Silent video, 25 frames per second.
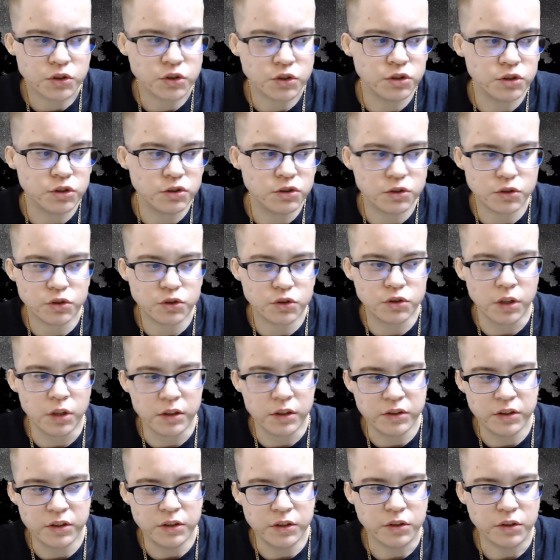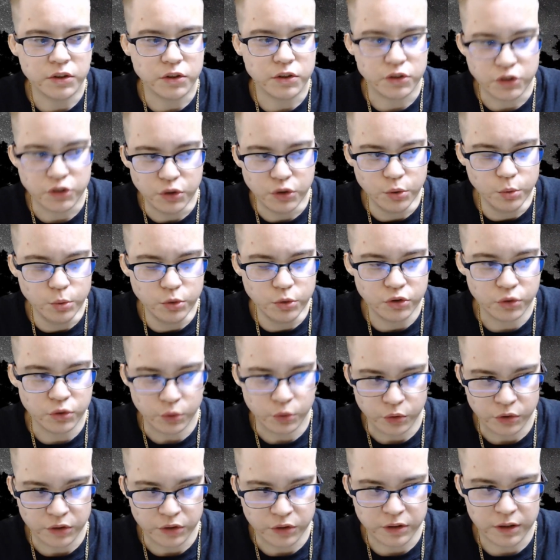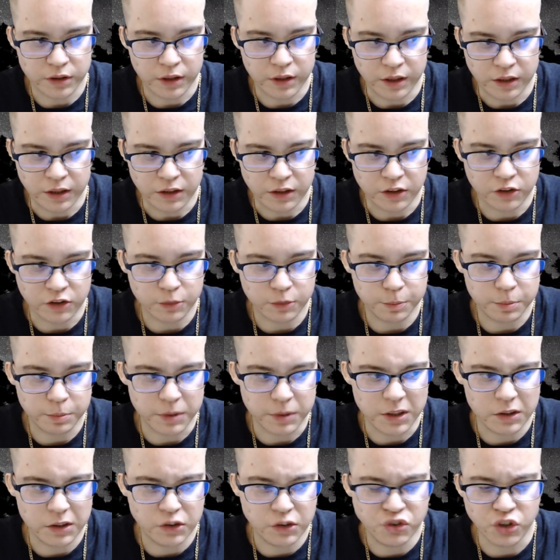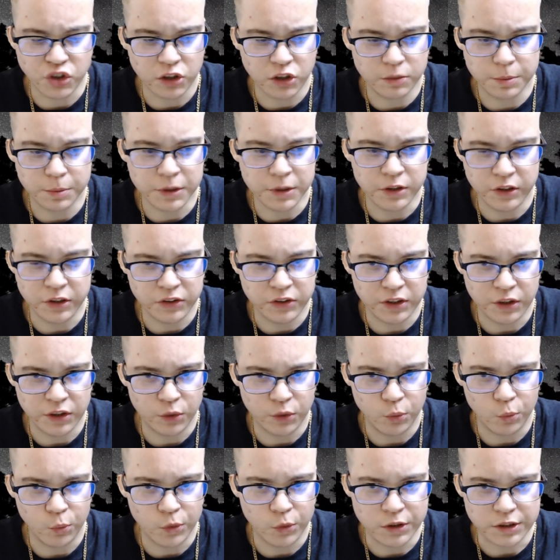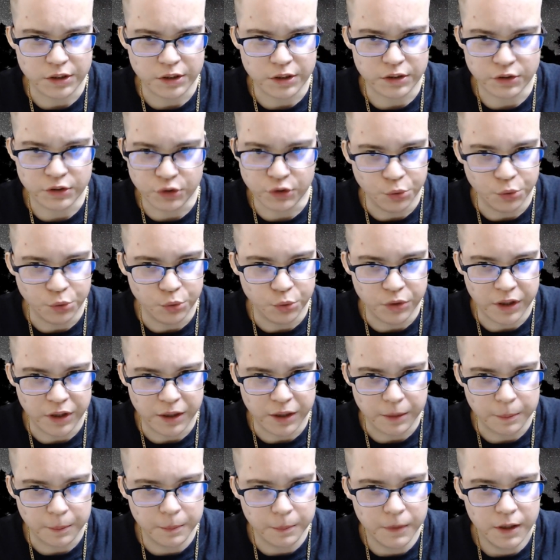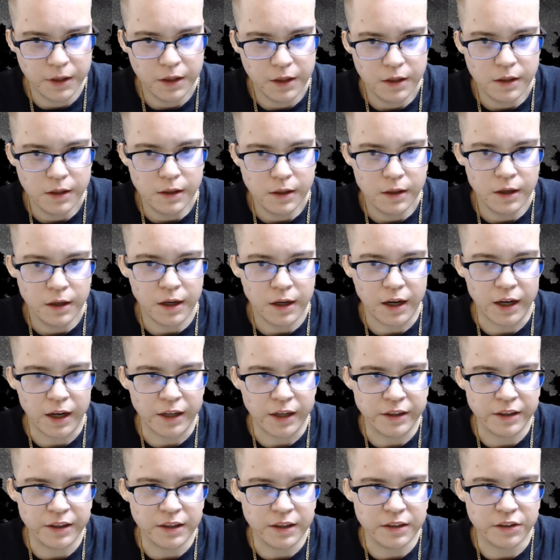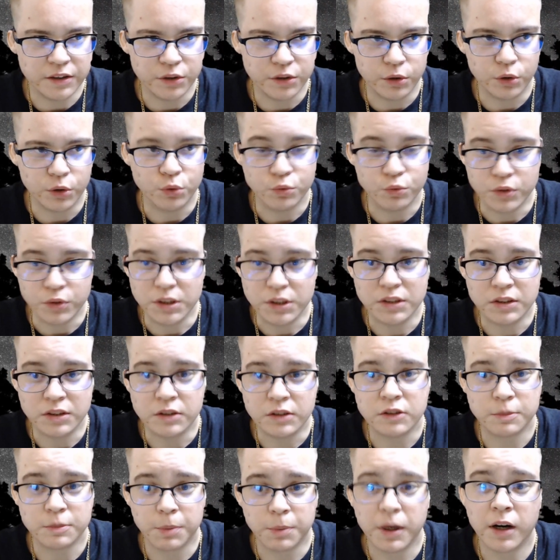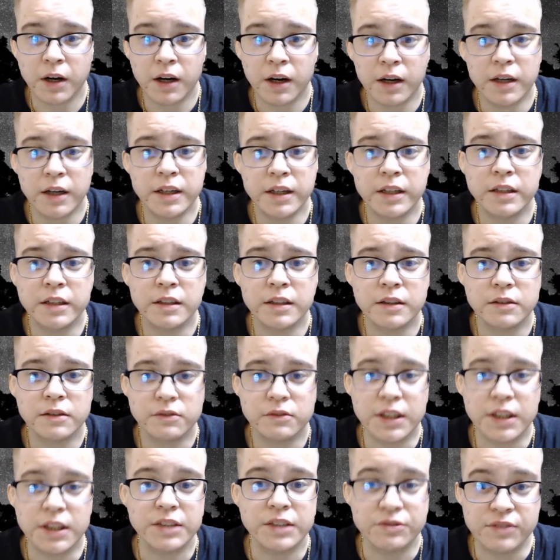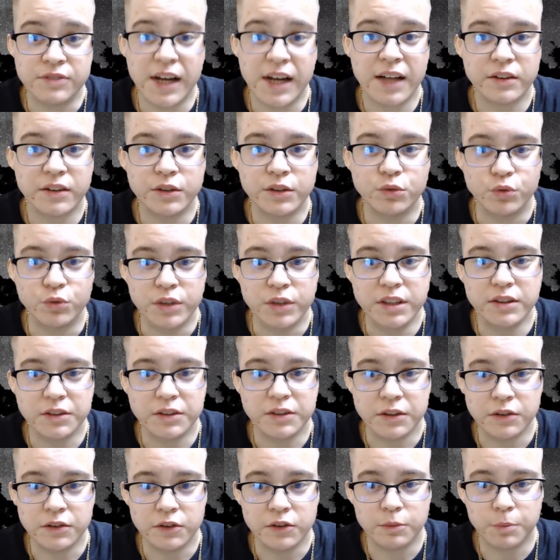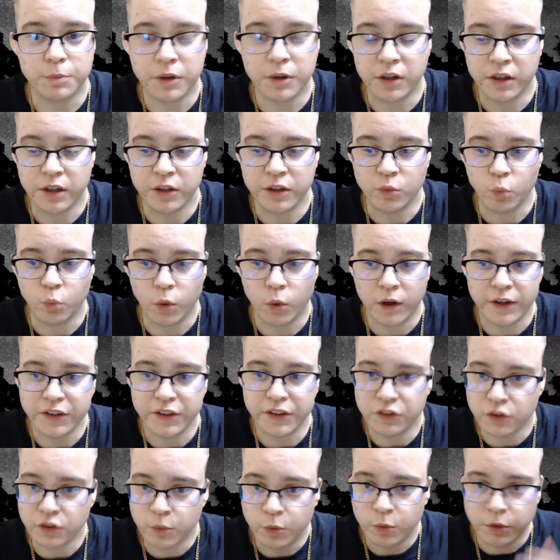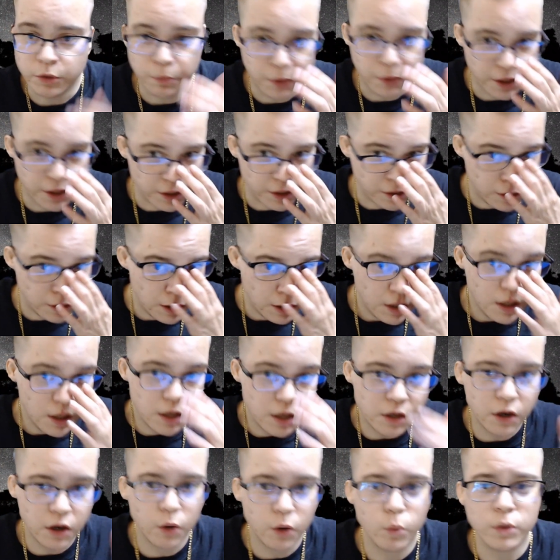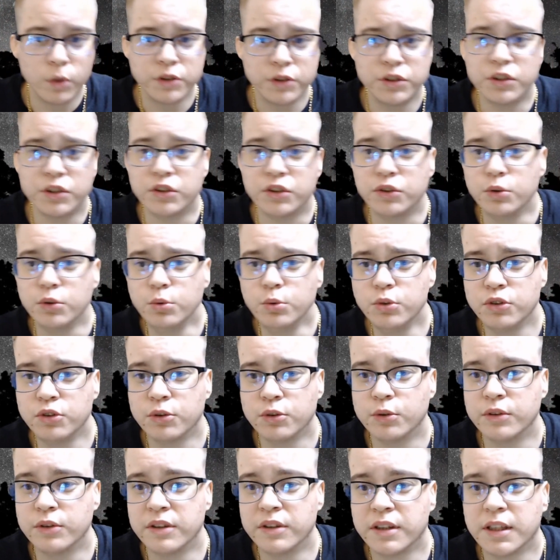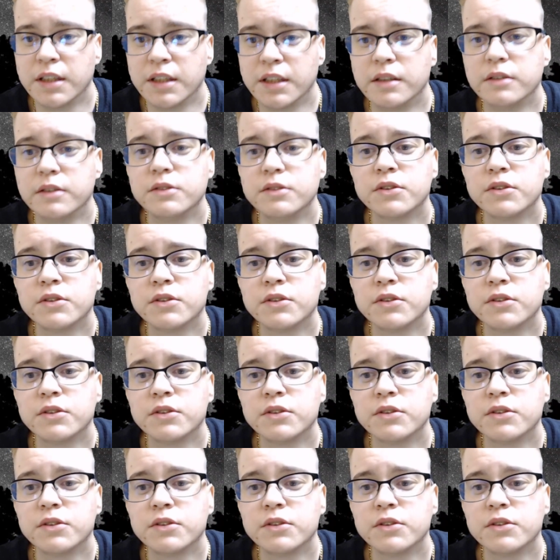doesn't do certain things be- just because they don't want to do them. I think there are reasons behind, like valid reasons behind why someone might not want to do certain things.